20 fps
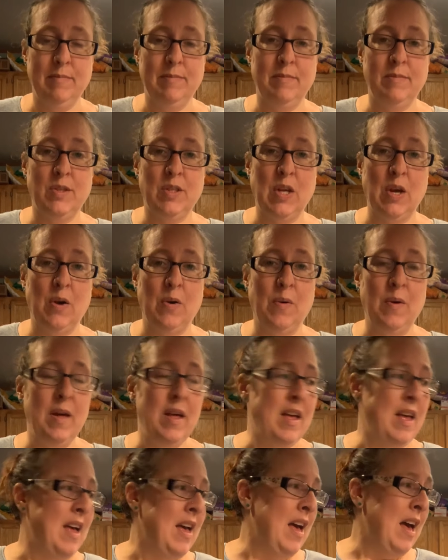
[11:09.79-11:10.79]
So
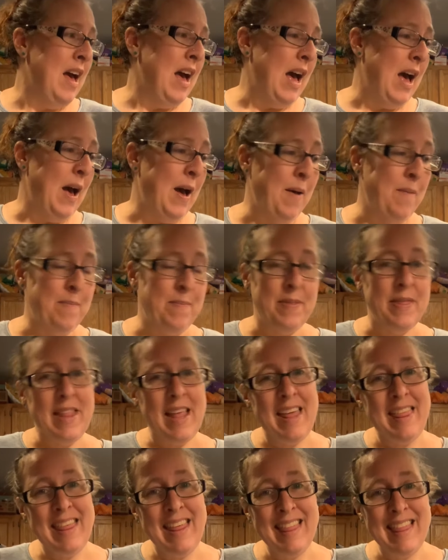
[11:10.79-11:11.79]
I
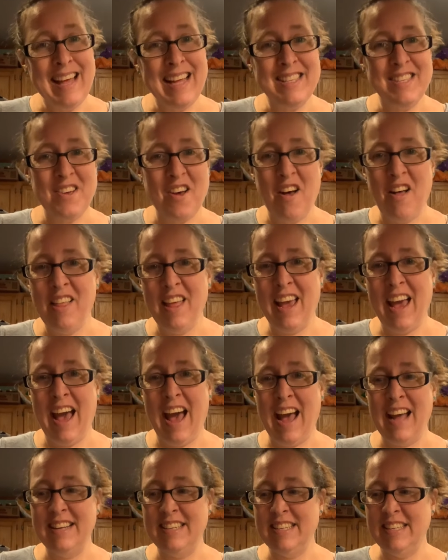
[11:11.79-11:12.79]
think that's all I
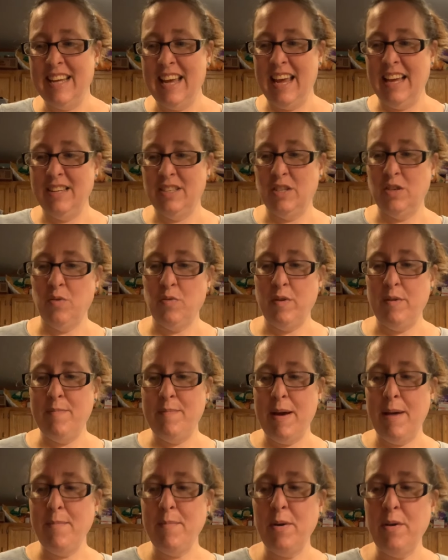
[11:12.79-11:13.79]
had today. So
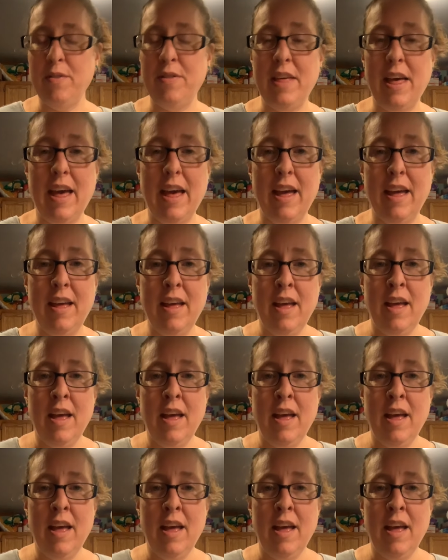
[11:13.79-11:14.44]
remember that